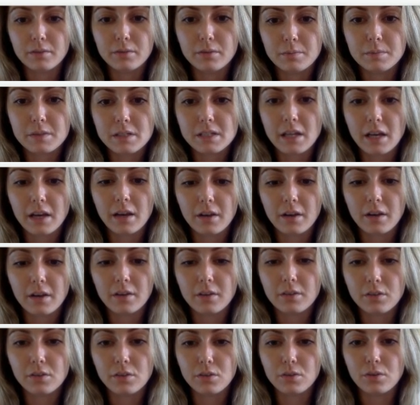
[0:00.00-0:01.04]

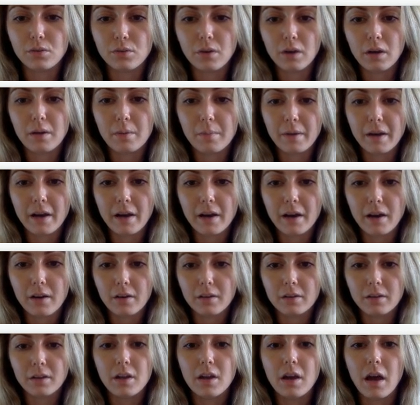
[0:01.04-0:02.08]
tell you
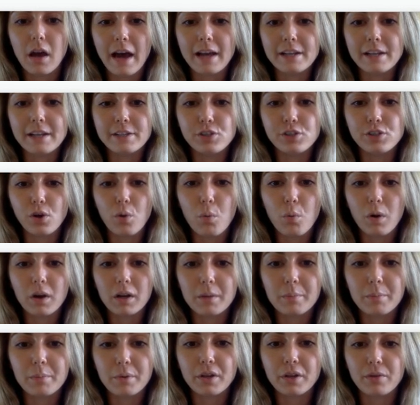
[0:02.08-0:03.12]
about. I don't want
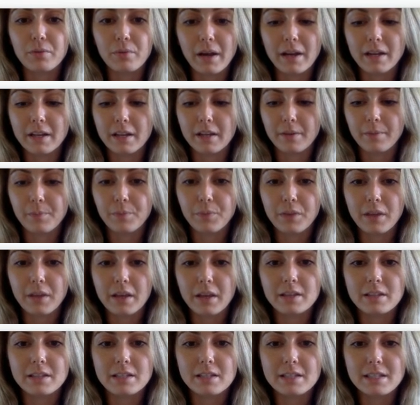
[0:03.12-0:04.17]
to put it right here.
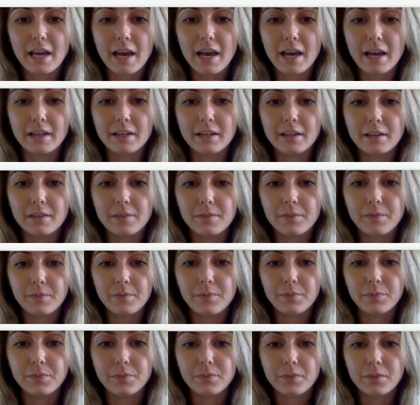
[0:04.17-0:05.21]
Instead,
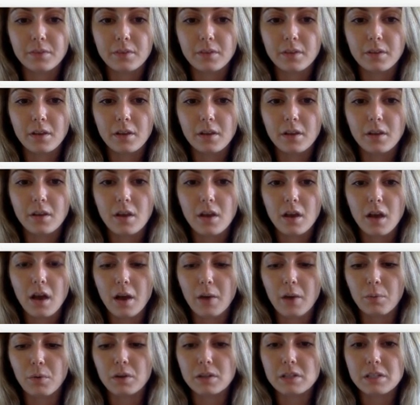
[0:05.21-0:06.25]

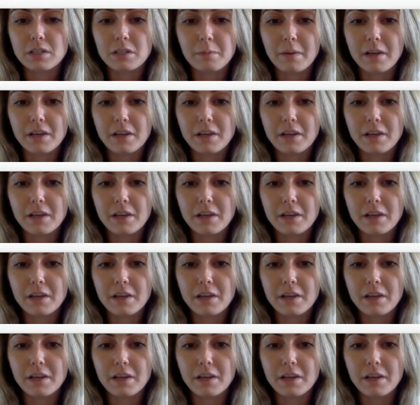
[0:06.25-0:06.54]
I want to make